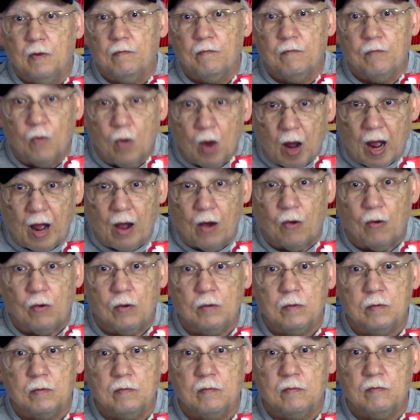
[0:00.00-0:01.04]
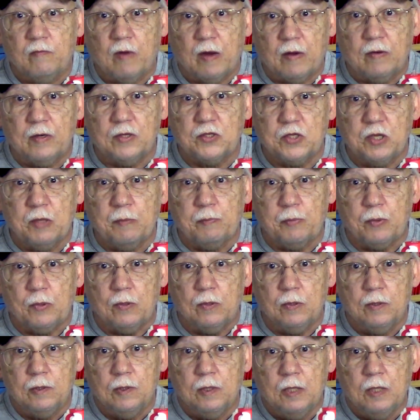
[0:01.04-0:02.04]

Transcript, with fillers: Wow, very simple.